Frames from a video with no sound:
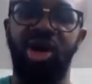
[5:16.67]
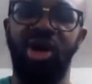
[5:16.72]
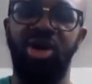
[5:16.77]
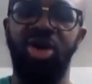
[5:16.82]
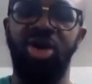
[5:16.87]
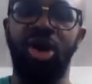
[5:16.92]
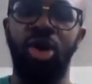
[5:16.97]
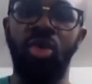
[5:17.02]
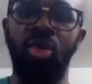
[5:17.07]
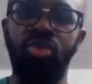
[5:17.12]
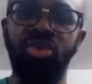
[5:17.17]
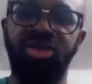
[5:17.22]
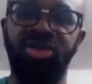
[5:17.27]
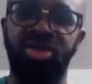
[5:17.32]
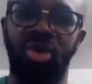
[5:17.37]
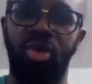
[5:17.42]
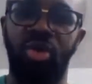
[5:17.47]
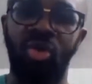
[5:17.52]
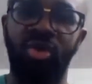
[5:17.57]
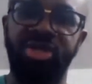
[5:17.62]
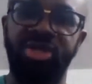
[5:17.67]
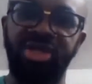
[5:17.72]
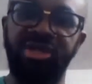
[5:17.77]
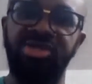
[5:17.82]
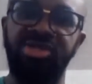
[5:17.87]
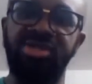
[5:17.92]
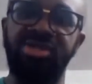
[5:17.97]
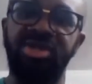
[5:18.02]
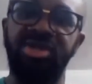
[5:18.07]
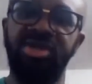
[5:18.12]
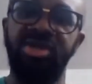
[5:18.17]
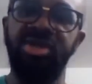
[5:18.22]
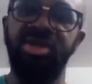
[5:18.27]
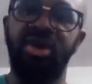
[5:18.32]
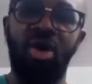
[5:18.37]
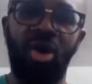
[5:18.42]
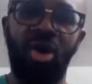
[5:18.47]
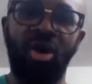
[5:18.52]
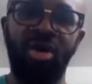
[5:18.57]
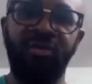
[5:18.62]
load the orders
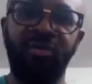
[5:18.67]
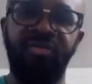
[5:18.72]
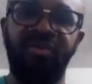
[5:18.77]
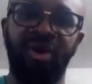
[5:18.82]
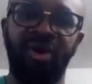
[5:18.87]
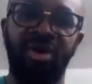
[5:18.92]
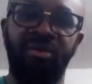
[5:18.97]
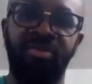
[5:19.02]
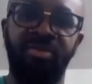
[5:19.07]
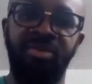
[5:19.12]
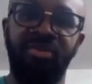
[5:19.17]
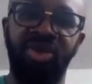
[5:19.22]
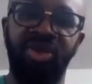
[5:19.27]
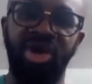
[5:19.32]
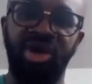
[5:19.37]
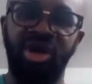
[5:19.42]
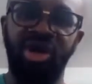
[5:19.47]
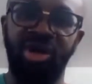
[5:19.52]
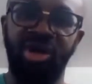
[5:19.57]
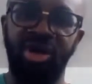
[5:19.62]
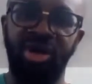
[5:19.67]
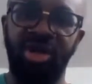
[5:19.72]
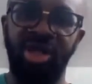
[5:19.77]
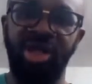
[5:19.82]
on from the